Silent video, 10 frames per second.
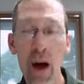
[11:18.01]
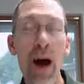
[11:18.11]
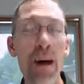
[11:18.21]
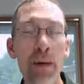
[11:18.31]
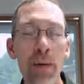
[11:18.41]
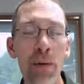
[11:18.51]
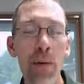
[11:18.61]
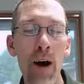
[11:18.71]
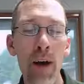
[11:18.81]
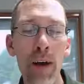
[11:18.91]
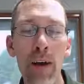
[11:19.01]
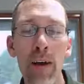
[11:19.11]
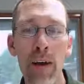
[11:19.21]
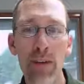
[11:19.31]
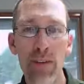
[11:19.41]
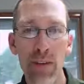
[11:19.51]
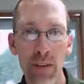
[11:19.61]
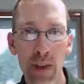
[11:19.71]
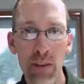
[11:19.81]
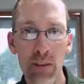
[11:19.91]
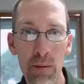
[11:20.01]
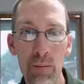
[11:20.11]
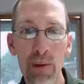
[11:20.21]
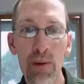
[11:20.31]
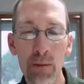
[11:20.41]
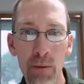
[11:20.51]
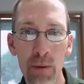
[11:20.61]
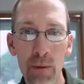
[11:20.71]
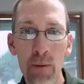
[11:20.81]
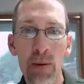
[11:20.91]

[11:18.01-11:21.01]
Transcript: I don't know why it's disgusting, but it's true.